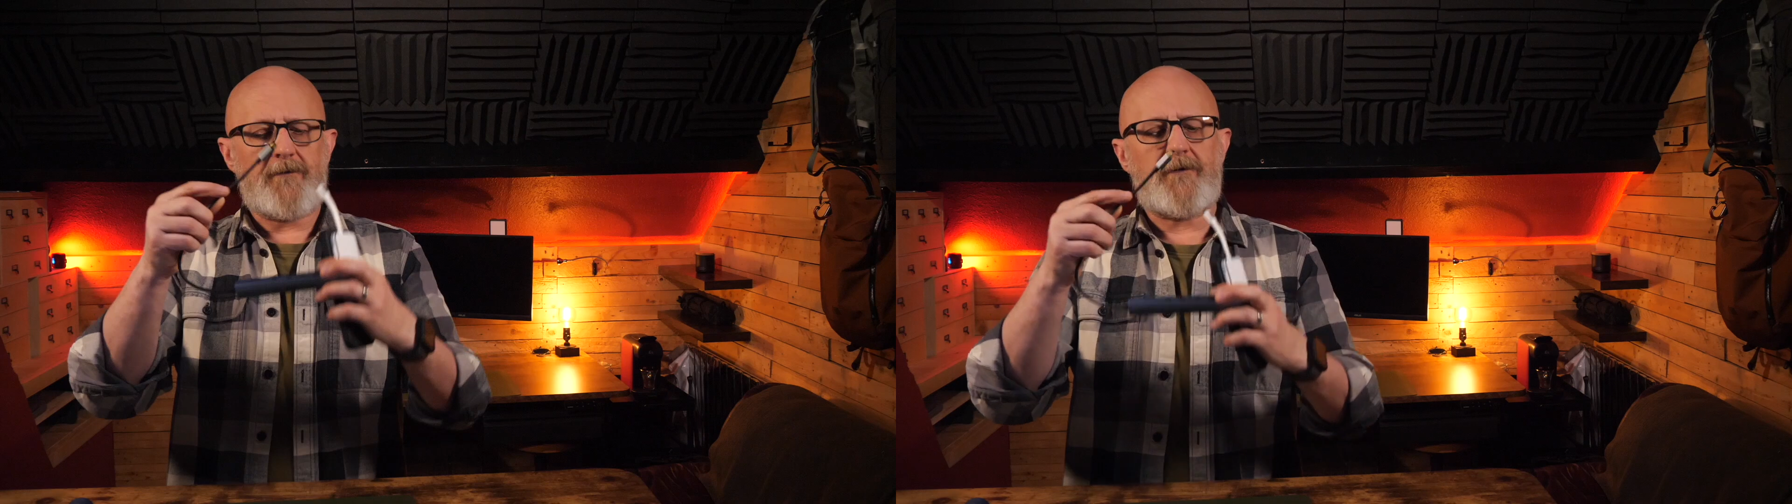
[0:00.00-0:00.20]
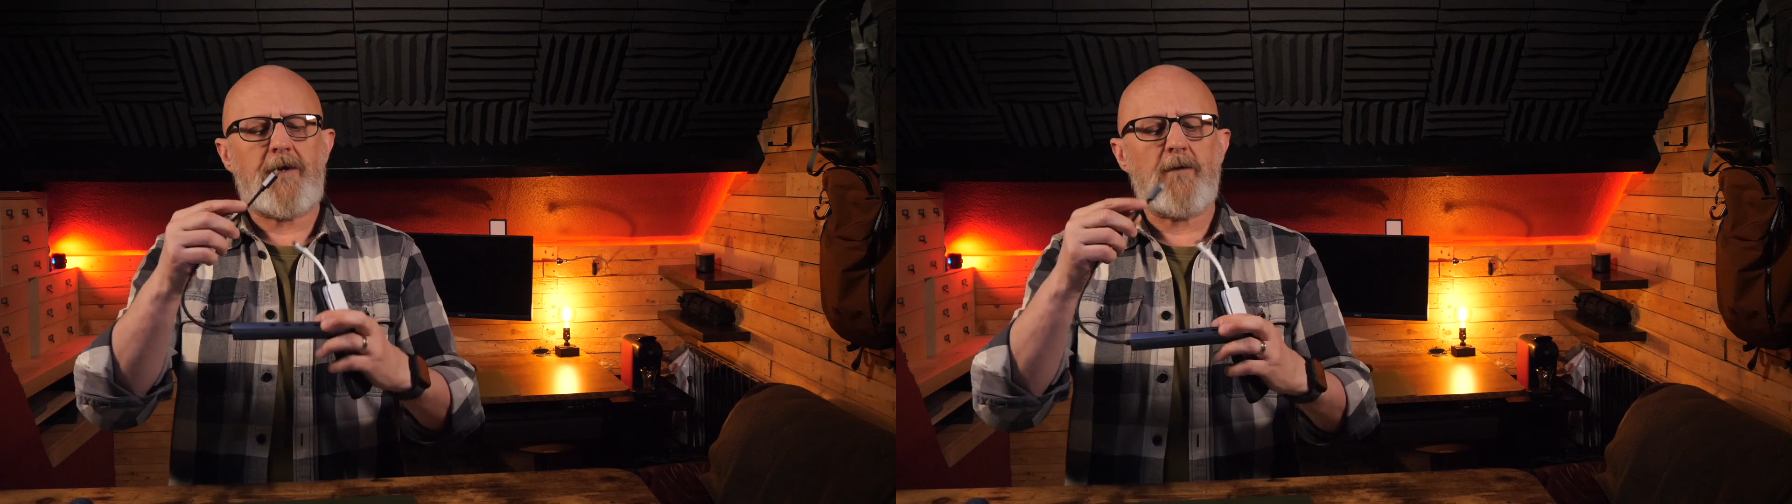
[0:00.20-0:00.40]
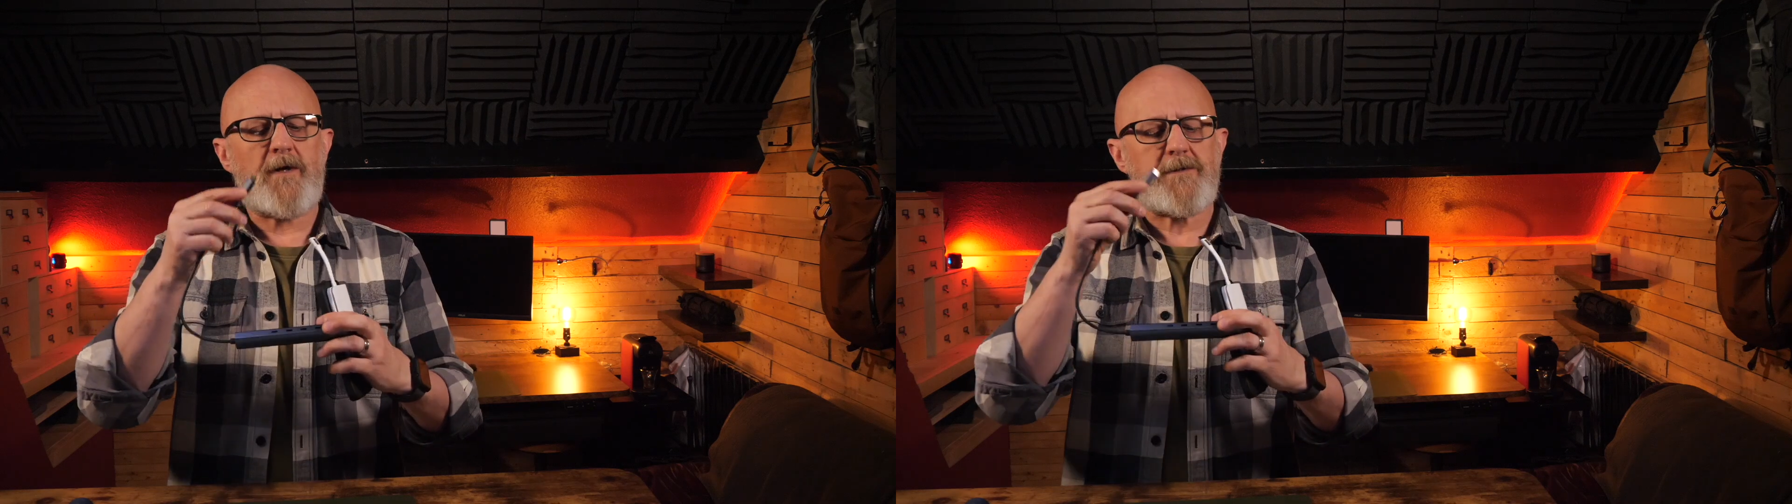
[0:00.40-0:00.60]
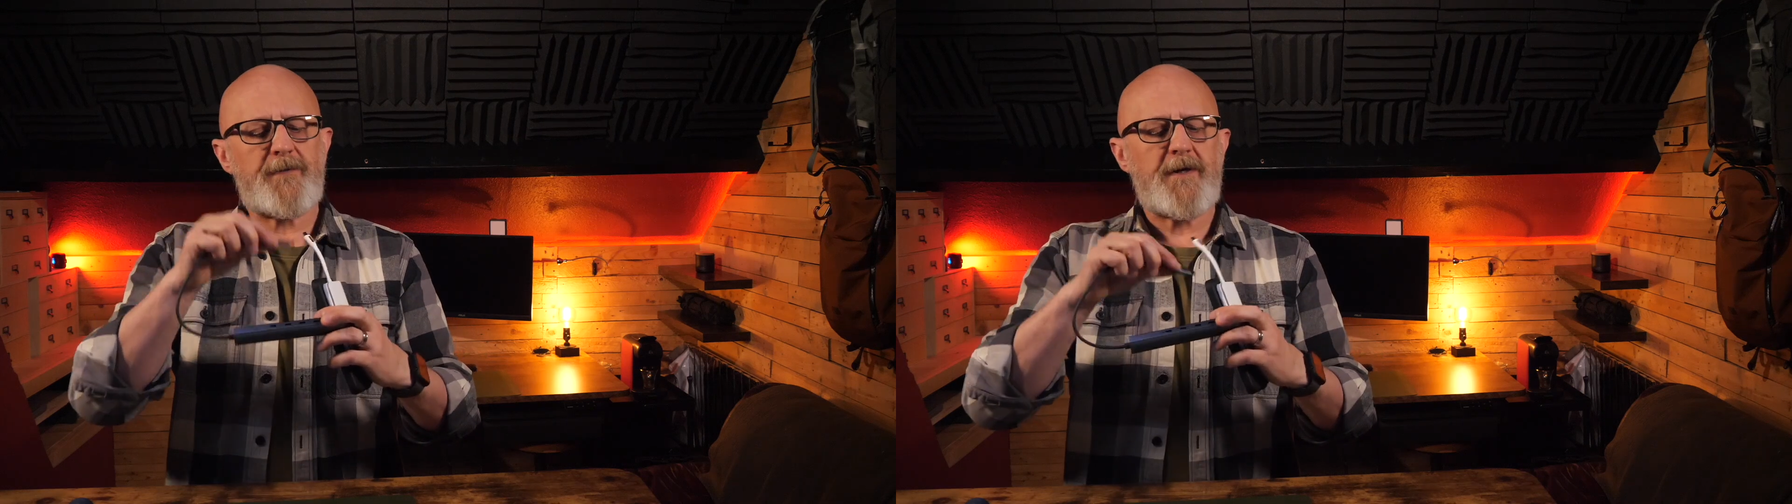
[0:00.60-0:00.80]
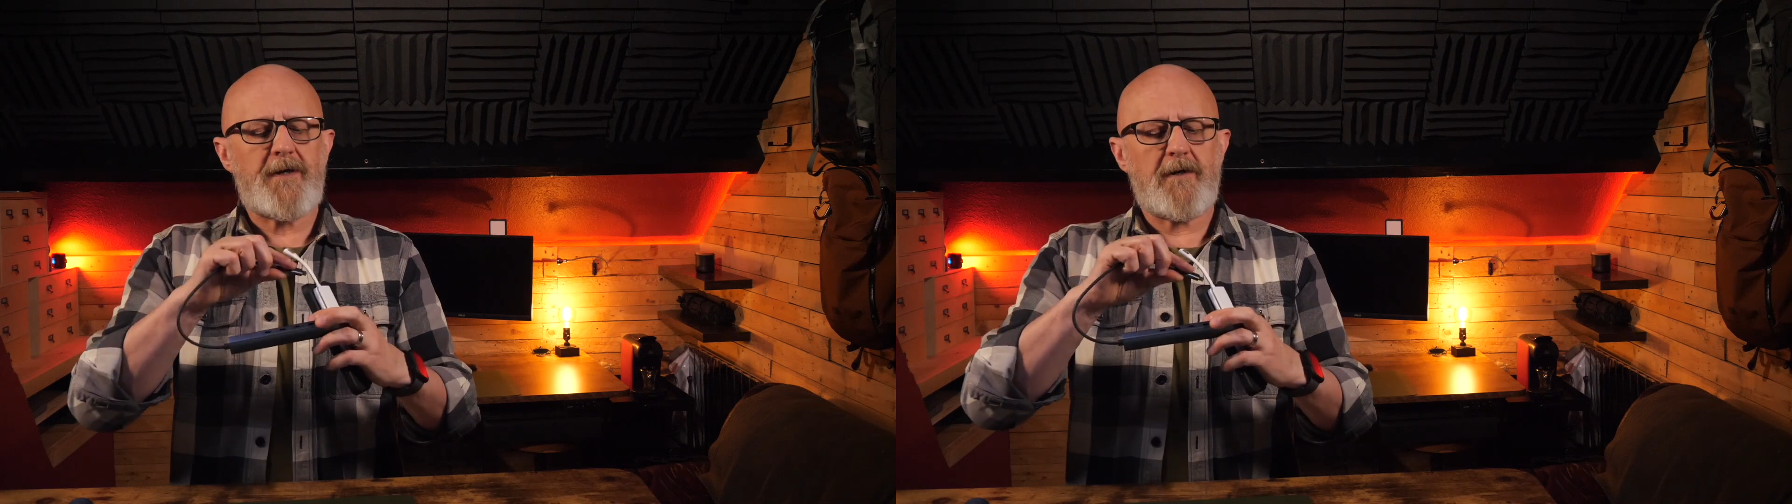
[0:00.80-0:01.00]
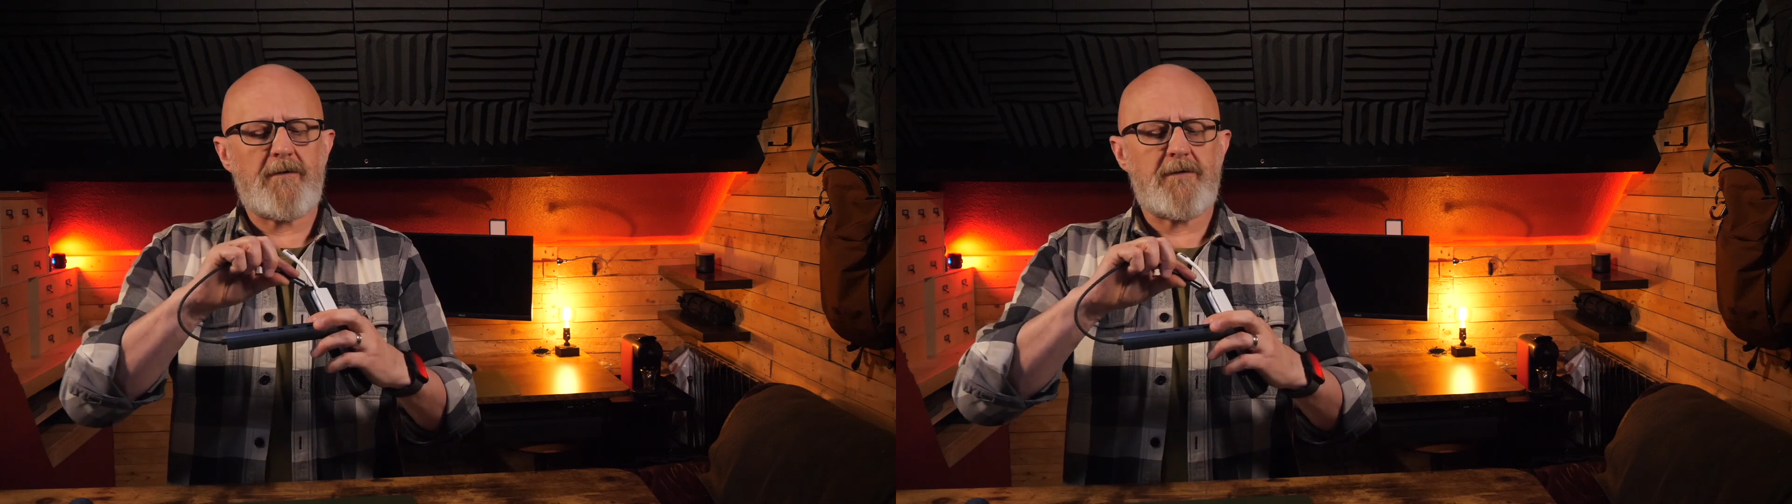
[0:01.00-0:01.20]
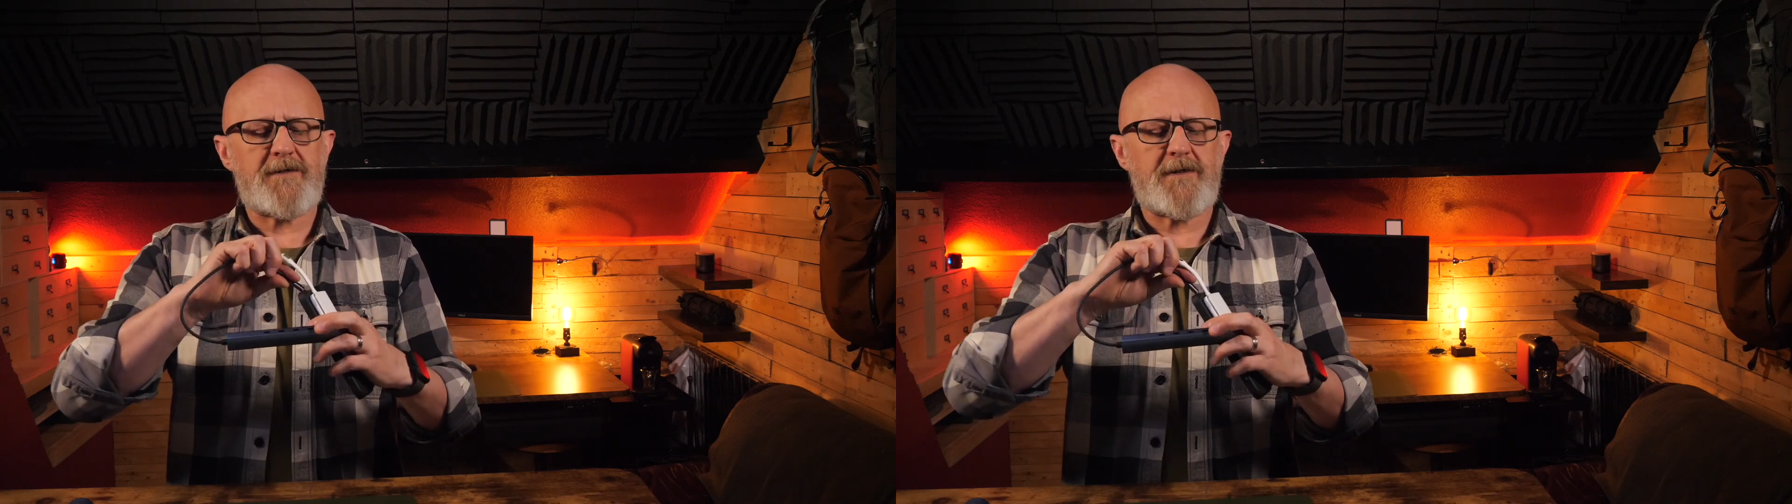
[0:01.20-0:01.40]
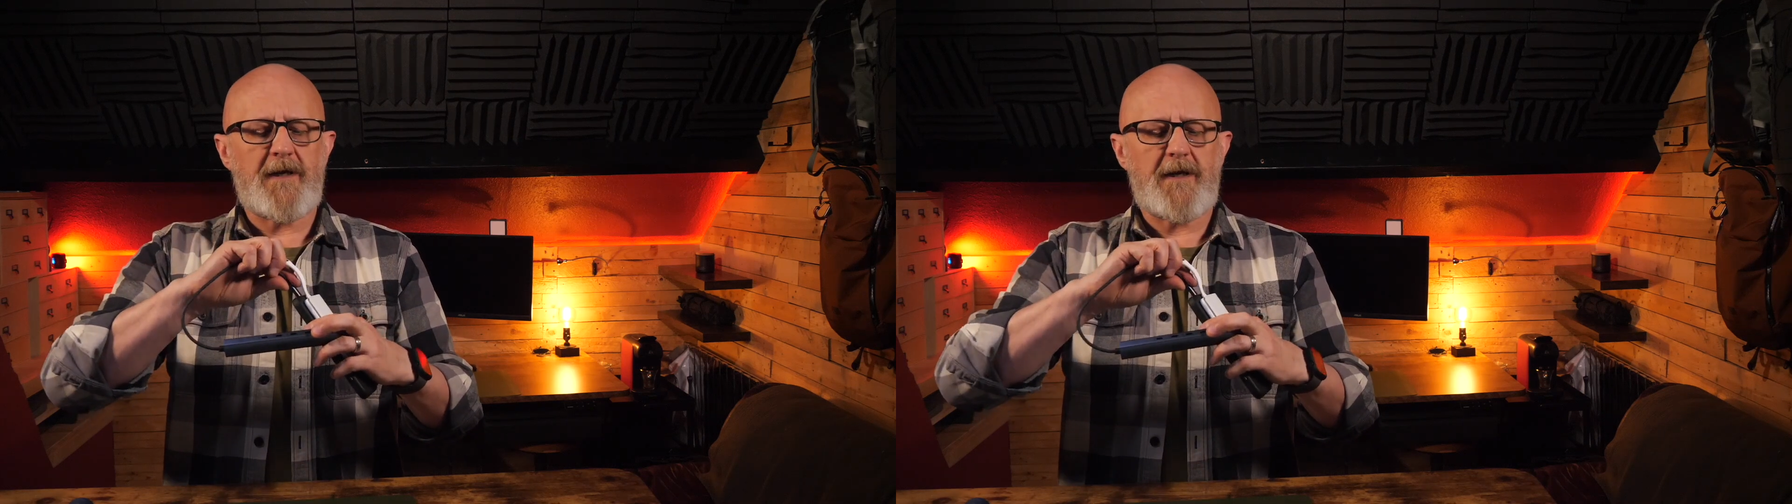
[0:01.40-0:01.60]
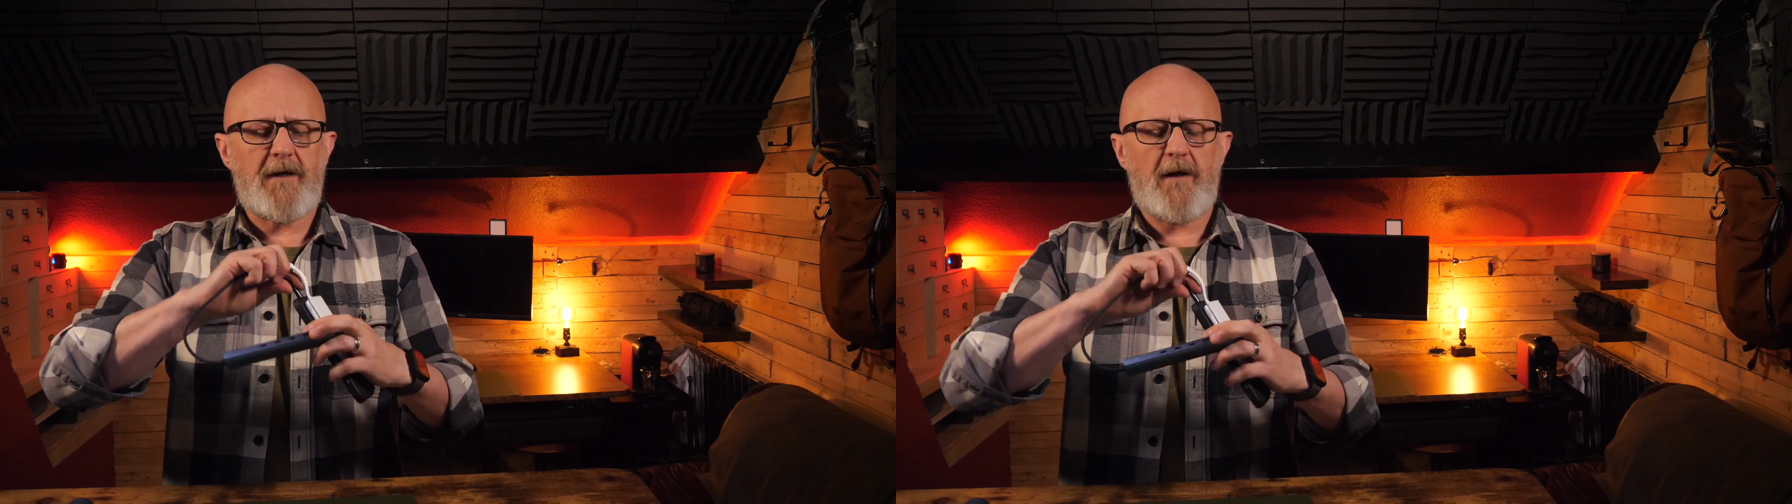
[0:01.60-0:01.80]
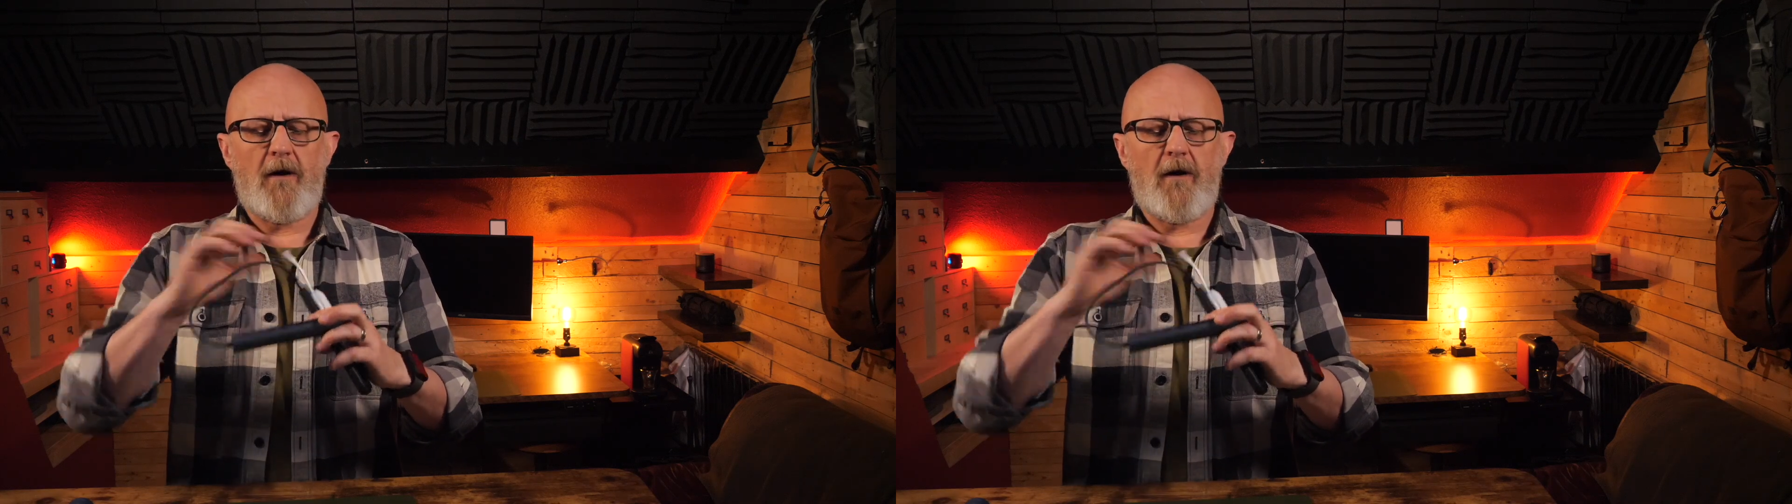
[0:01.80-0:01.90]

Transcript: USB-C